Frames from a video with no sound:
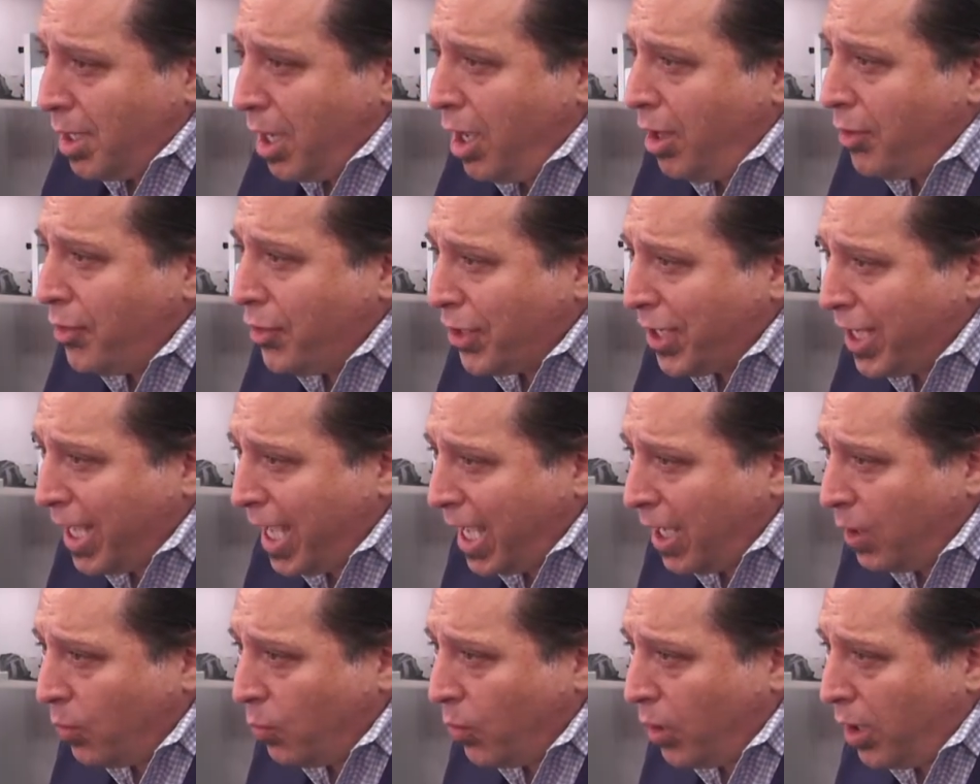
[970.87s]
on the
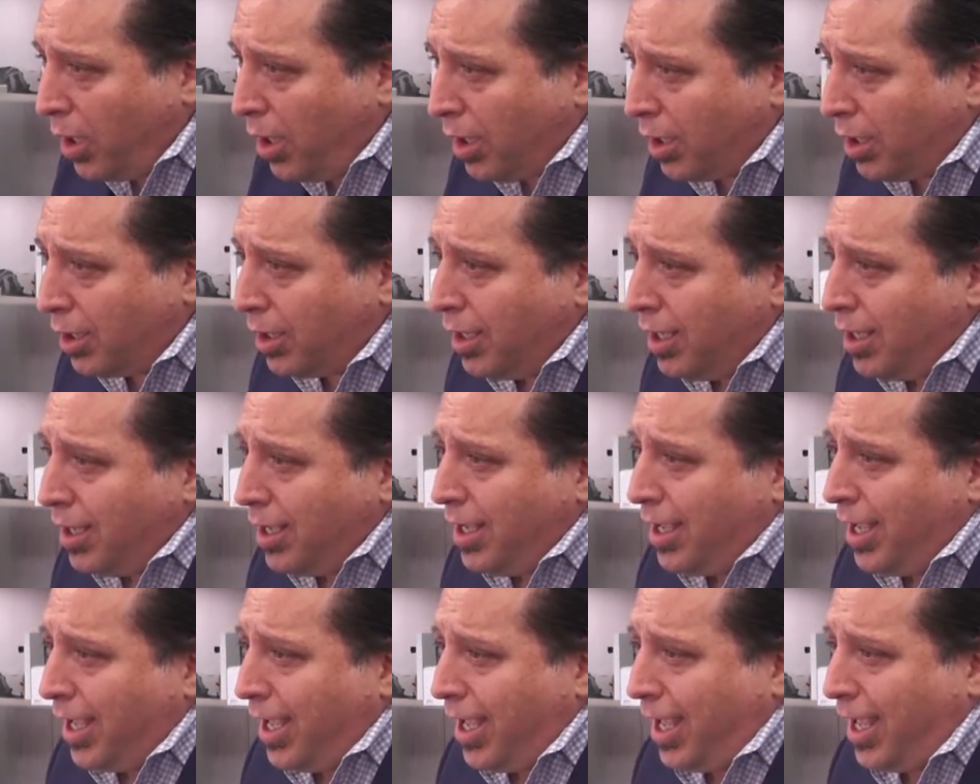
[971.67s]
catwalk
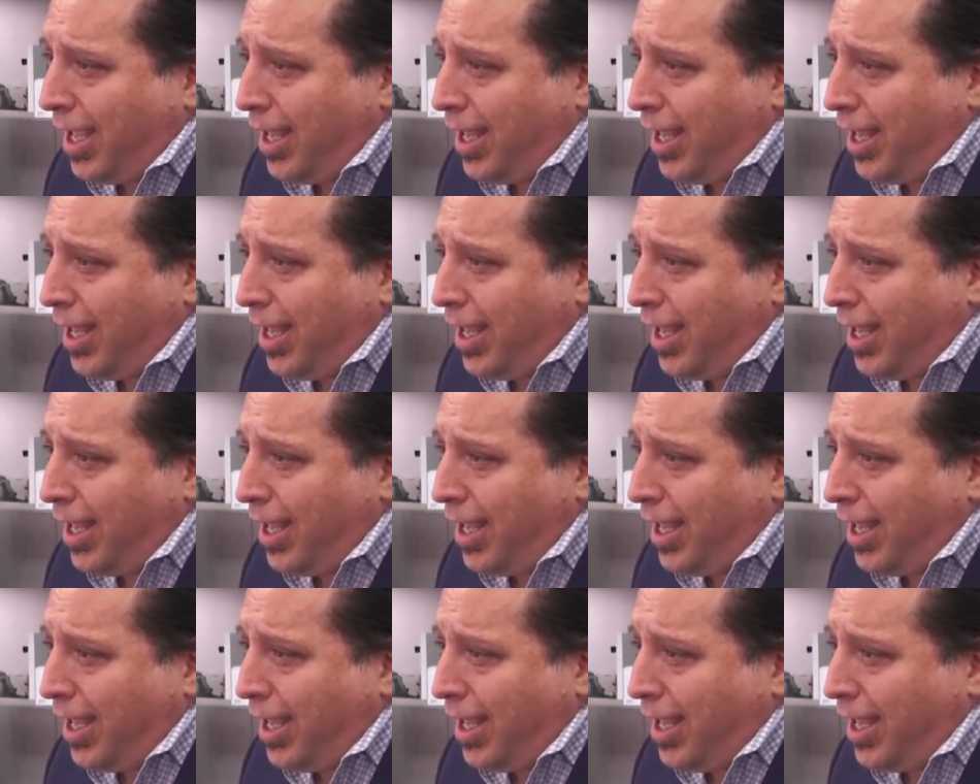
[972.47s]
mm-hmm.